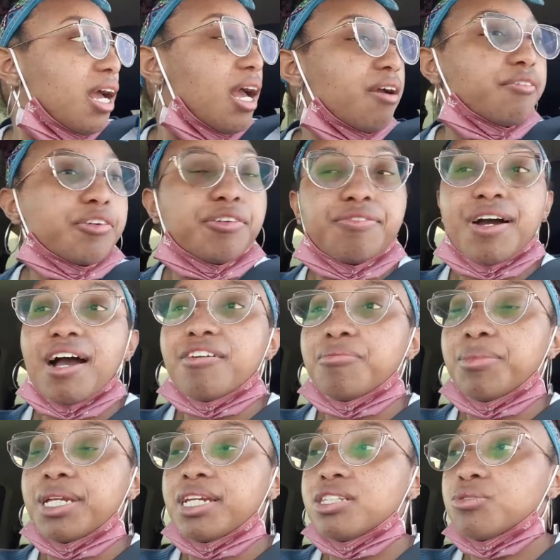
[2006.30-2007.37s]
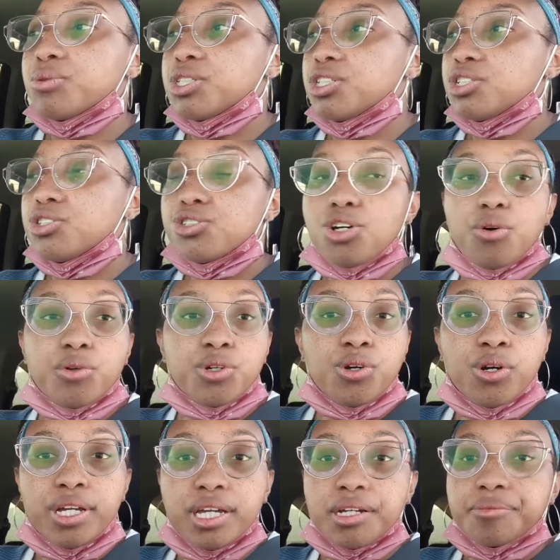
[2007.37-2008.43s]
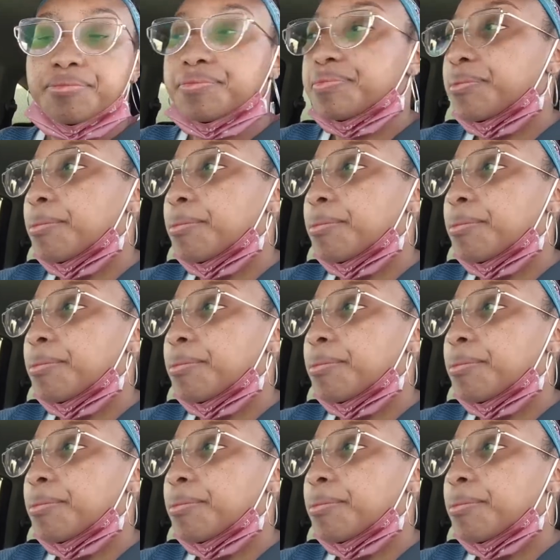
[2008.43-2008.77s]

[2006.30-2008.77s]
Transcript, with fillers: every five minutes, which is so annoying.